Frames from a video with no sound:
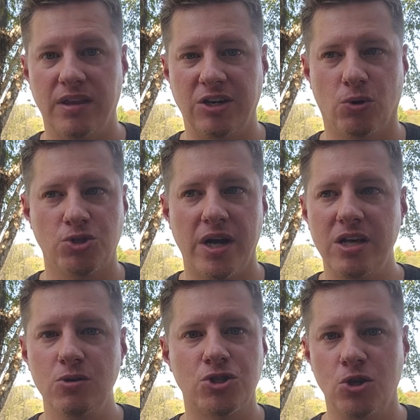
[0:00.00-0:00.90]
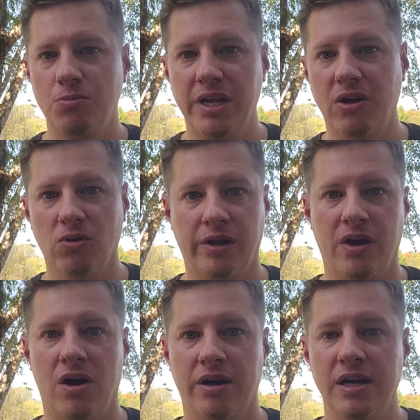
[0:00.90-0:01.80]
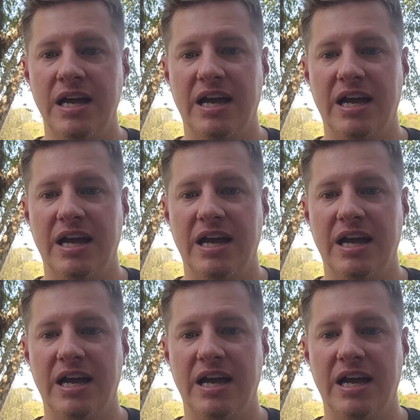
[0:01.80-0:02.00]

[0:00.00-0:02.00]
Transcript: and don't try to use too many early on.